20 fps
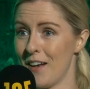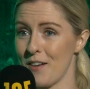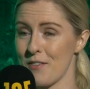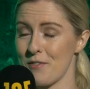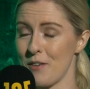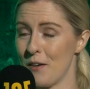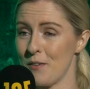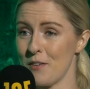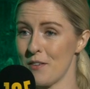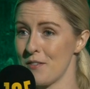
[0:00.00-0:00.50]
mm. and I
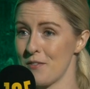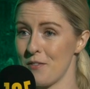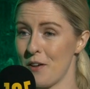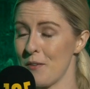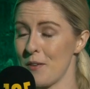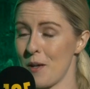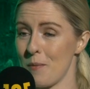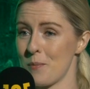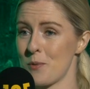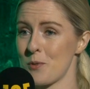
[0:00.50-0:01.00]
found,
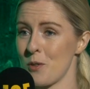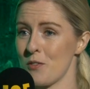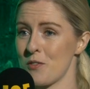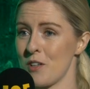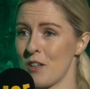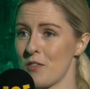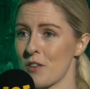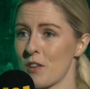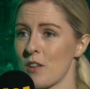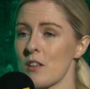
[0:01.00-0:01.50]
found that stuff mm.
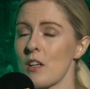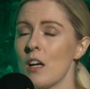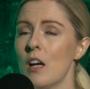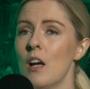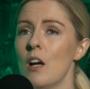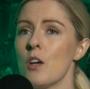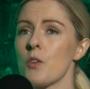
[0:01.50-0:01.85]
difficult. Mm.